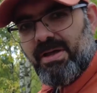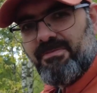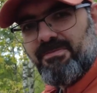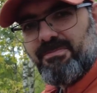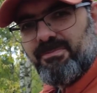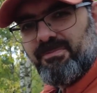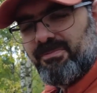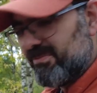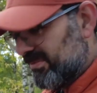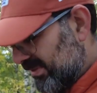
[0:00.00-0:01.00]
I
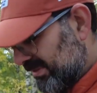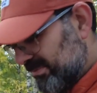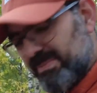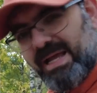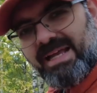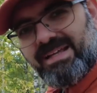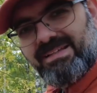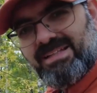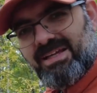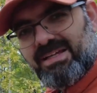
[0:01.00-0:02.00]
walked
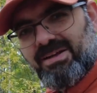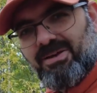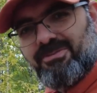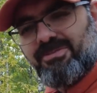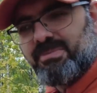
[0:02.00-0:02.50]
back like half a